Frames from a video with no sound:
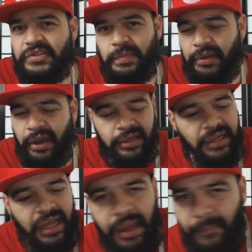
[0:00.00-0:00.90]
official
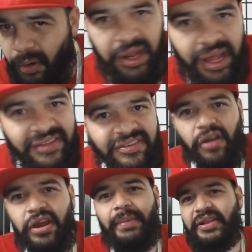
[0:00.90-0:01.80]
product. But we're not
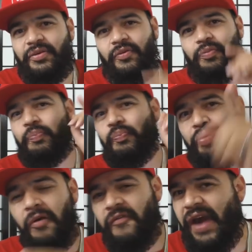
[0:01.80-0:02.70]
talking about the
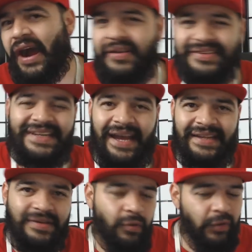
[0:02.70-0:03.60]
profile
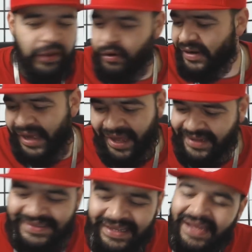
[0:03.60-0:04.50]
tonight. We are
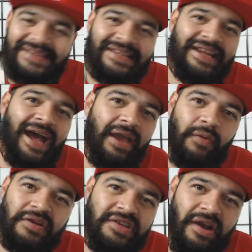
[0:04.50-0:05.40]
not.
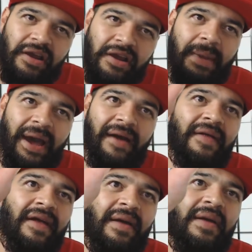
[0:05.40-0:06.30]
Tonight, we are talking
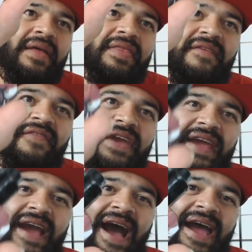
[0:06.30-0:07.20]
about the
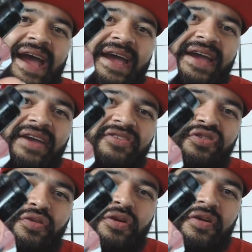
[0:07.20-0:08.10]
VIA
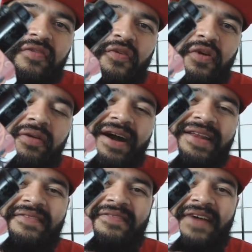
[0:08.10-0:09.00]

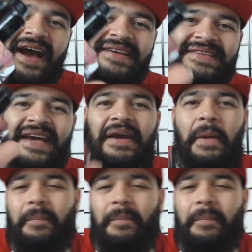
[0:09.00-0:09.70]
240-watt device